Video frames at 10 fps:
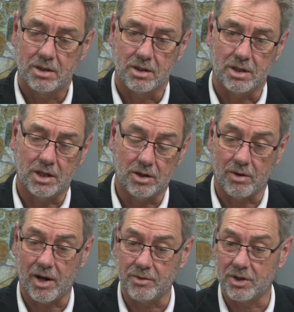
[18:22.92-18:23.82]

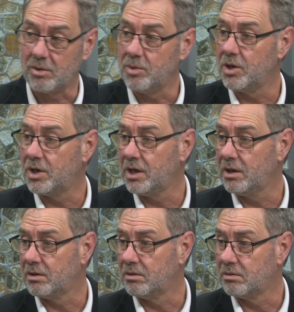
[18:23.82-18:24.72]
integrate with the community
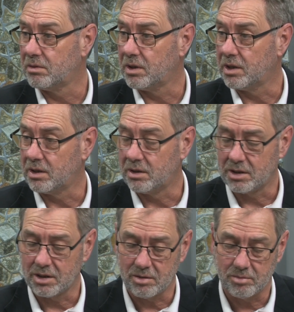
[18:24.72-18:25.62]

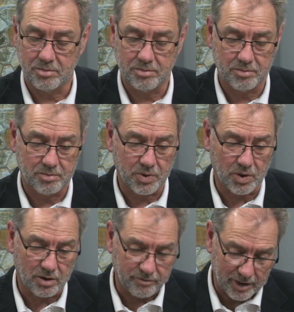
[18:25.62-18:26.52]
and put
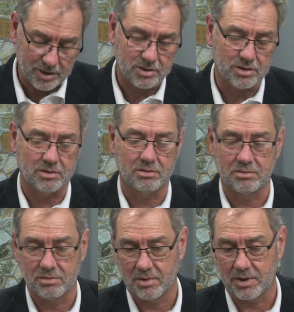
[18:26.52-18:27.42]
on events and
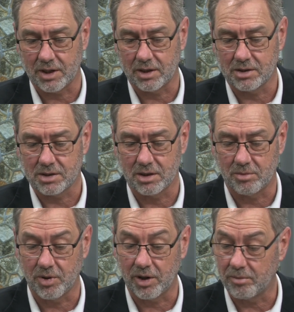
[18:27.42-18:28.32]
things
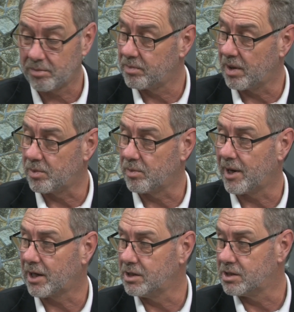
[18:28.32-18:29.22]
that bring people
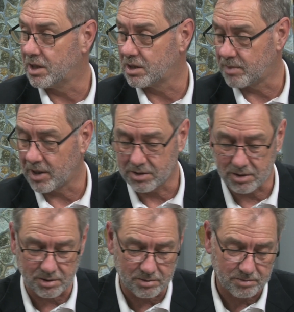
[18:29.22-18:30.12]
back into their spaces.